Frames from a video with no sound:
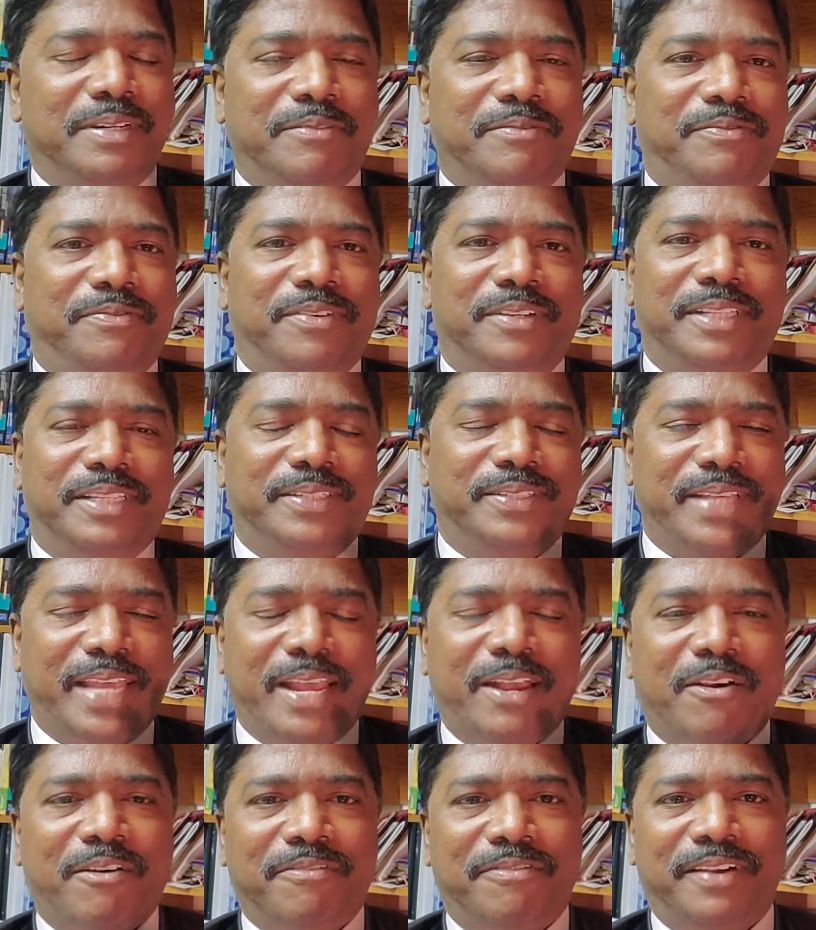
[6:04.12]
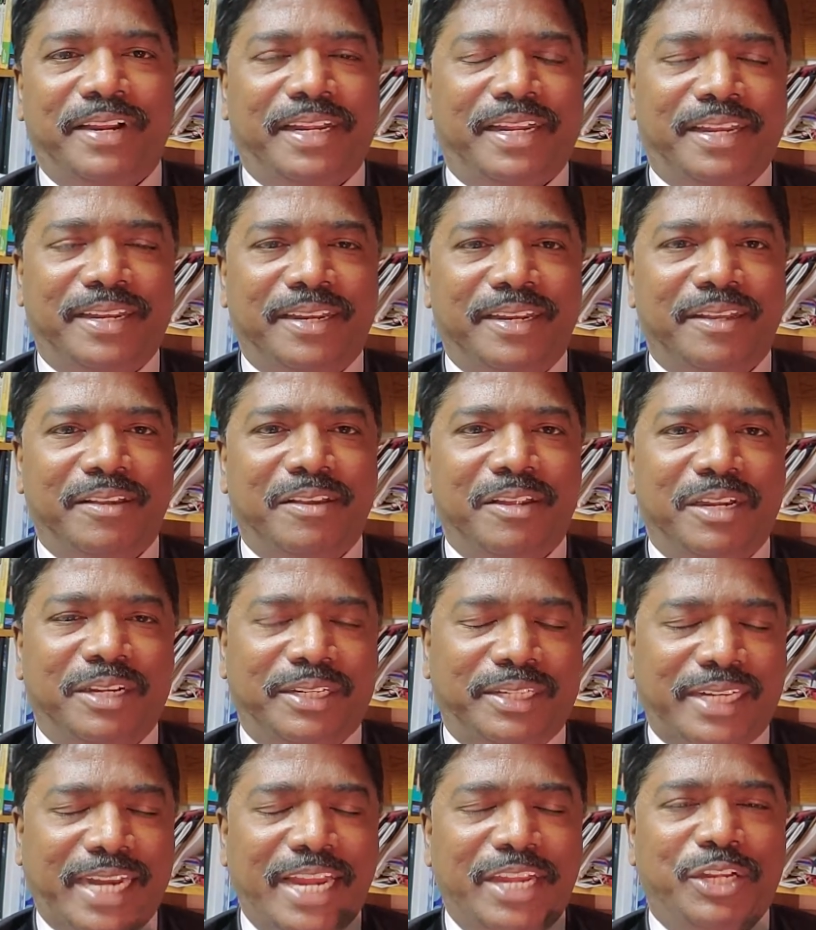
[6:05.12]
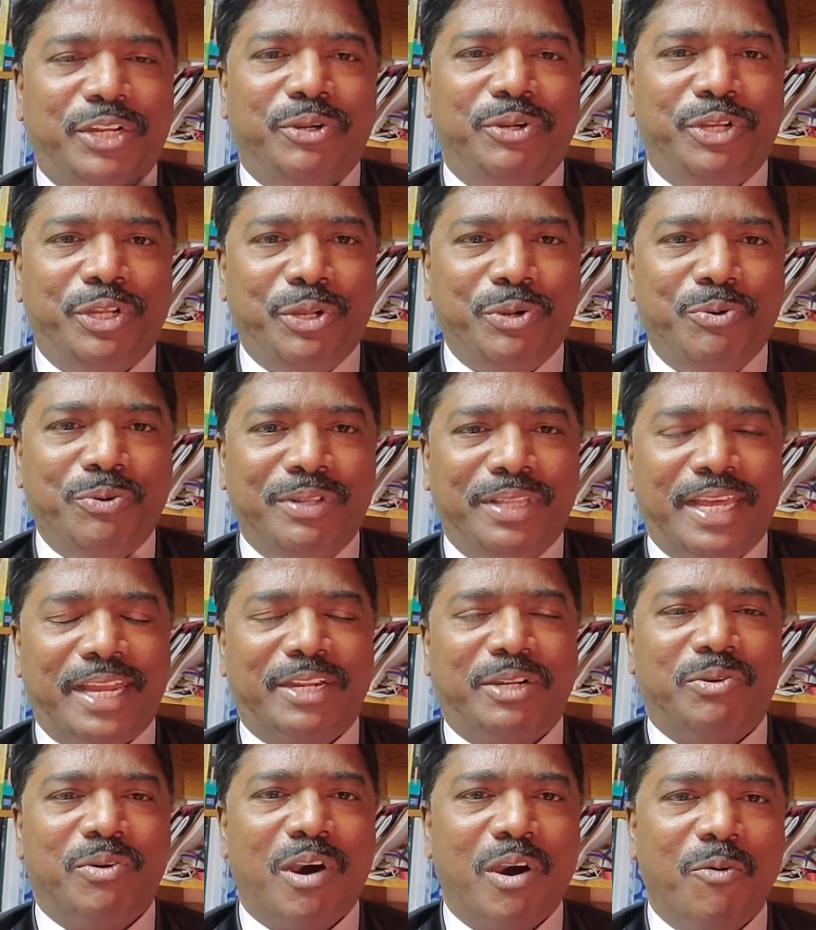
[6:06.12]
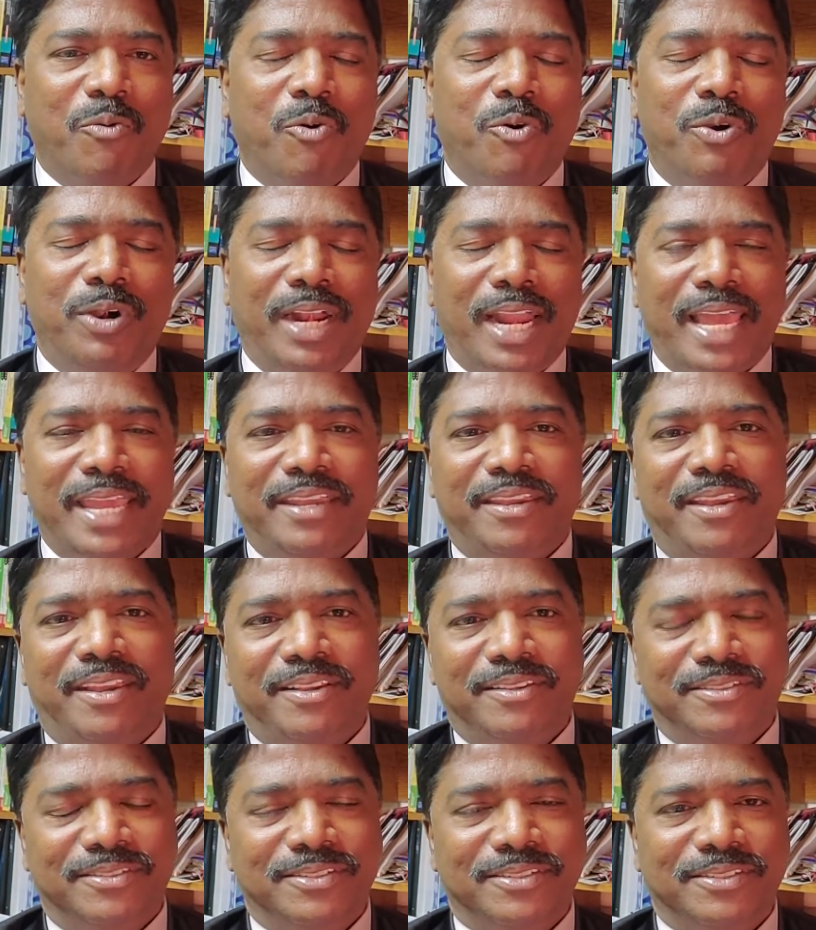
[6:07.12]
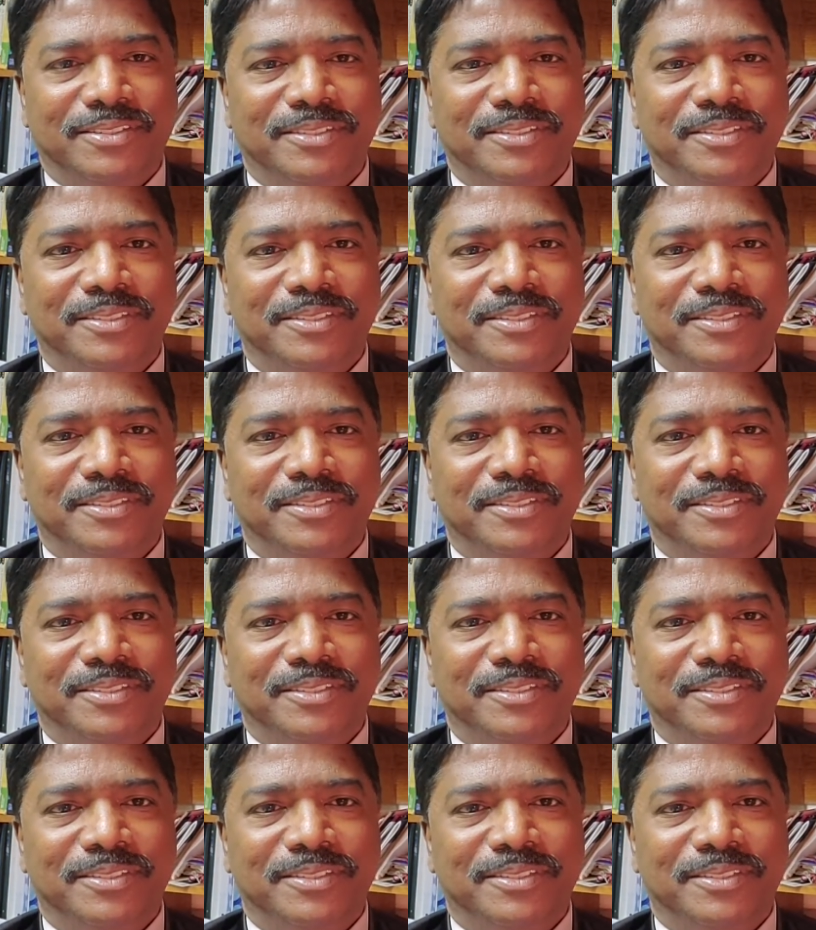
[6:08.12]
for the sake of it, try to tune that to our own likings,